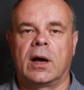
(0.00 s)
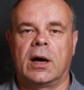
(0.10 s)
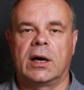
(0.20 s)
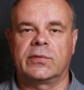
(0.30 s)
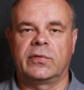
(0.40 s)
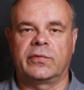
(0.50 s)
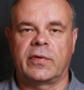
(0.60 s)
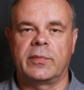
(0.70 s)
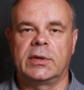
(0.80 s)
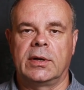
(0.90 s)
Are we
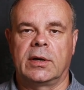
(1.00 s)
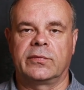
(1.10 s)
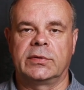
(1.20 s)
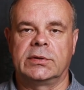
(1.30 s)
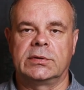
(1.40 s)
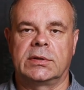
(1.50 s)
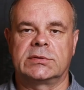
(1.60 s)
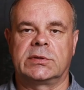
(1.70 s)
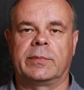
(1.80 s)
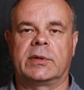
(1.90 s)
familiar with
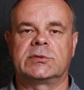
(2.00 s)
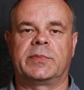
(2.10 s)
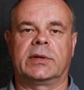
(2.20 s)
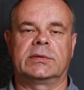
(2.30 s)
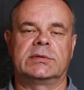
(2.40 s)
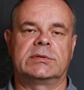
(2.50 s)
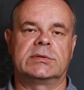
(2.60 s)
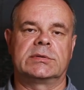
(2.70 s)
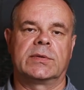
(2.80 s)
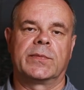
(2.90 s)
industry best
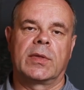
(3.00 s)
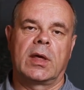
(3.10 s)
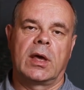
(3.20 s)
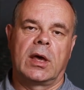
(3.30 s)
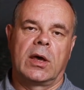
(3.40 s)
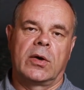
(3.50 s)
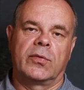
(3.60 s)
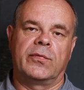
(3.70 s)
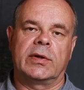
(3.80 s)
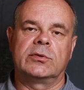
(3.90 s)
practices?
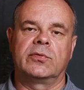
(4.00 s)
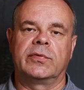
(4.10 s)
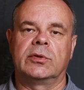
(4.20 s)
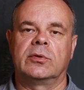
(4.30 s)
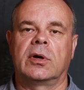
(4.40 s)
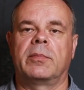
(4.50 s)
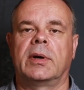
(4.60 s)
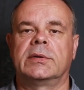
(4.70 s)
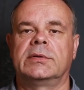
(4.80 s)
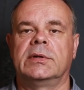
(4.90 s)
What do we know
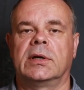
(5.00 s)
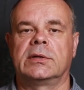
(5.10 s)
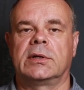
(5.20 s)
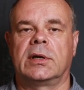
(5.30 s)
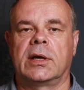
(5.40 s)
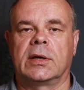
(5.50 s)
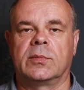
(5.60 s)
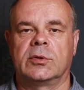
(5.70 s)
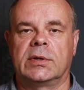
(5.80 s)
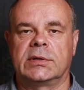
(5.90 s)
about the
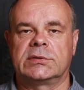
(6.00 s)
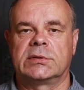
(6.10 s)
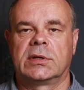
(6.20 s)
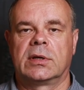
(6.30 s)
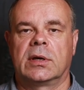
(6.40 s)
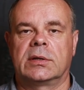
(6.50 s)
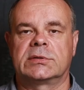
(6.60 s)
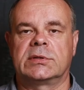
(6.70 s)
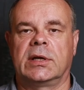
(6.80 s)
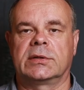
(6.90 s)
underlying models our
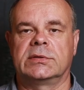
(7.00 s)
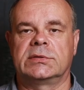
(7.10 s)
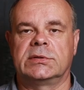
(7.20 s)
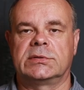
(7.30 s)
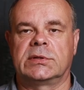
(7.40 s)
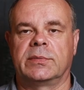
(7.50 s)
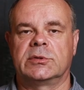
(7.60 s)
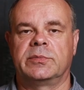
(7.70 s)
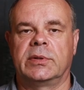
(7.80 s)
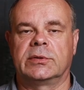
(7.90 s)
selected system
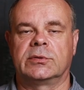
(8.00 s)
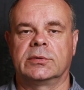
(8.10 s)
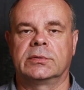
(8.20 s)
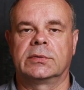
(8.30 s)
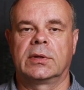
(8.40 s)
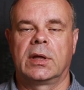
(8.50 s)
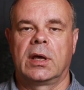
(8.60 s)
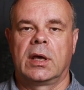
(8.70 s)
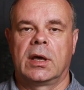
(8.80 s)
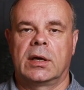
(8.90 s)
is built on?
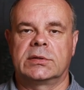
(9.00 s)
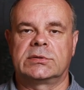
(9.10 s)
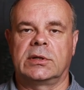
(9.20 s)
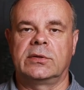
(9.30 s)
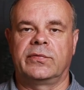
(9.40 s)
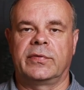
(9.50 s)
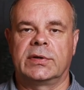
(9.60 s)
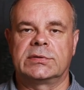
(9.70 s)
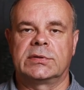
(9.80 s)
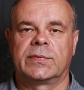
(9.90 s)
A study
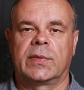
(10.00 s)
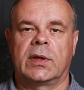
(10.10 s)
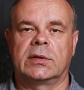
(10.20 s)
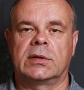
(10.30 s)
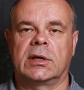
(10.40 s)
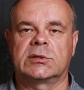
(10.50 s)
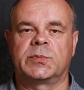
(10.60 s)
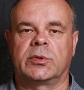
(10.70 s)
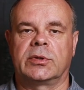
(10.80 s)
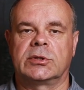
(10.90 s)
phase and
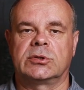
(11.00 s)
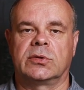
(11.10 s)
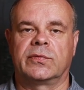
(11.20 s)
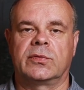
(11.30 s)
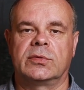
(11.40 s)
exploration of